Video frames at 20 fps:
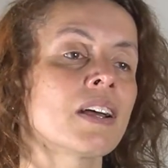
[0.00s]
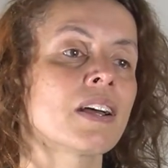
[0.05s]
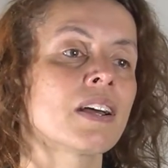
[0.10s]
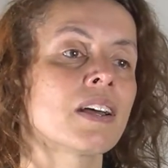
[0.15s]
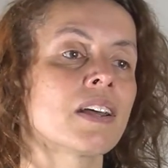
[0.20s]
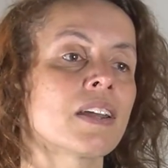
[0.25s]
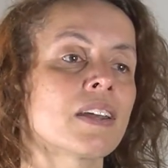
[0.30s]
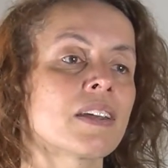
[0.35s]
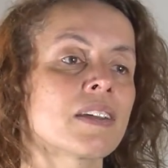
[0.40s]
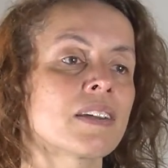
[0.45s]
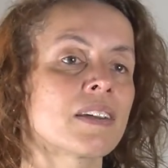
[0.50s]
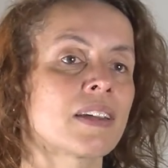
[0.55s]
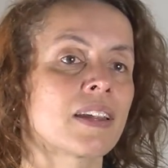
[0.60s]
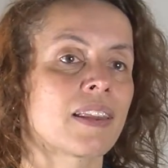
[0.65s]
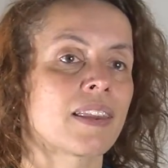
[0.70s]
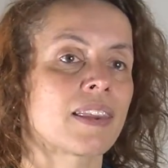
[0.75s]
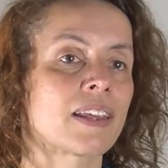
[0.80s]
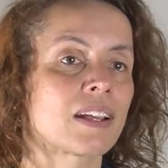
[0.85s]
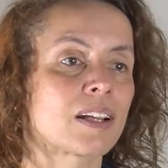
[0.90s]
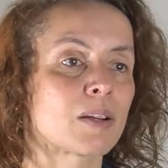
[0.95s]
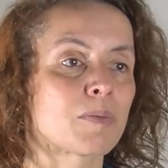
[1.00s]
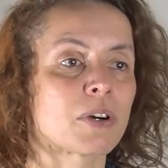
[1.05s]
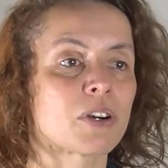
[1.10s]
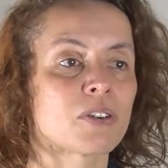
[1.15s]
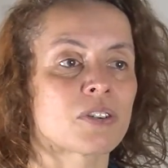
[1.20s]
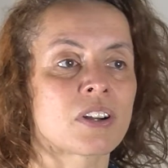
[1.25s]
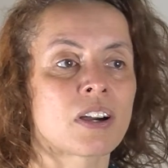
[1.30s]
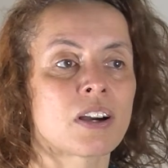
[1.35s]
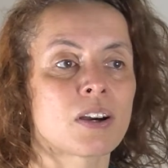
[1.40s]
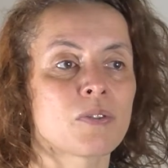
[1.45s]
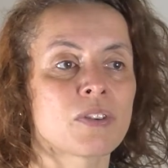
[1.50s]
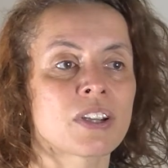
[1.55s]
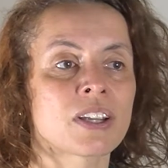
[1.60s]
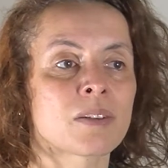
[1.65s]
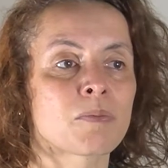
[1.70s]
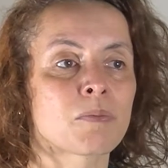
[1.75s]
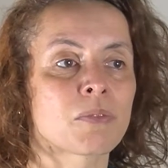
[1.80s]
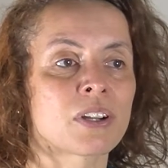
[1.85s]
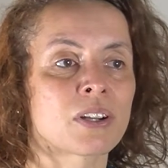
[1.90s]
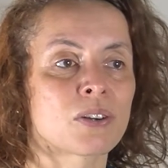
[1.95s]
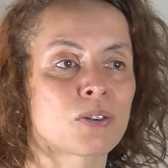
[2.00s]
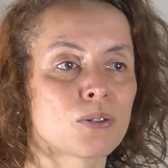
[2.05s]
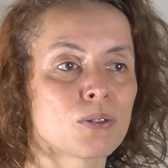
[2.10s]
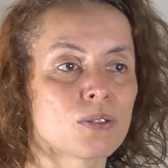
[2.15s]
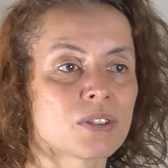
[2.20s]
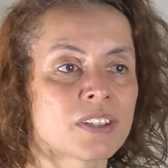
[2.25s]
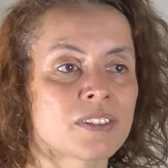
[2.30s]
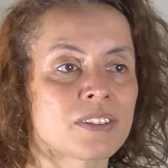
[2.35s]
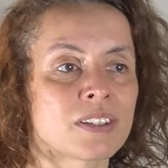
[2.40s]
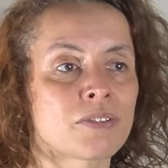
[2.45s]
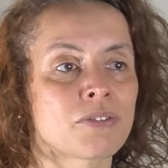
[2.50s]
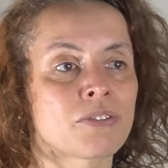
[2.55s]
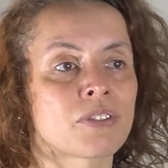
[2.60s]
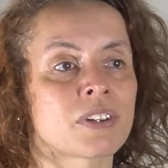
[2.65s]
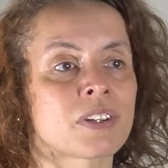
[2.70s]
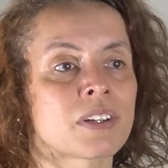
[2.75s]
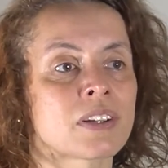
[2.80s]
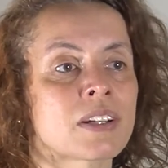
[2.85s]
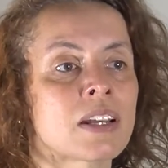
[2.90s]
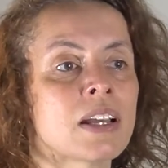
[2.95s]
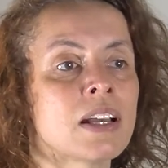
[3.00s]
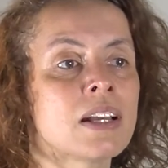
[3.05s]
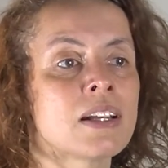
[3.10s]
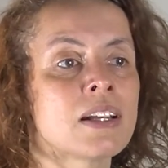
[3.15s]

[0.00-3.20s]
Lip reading: and then think about how we can bring all these different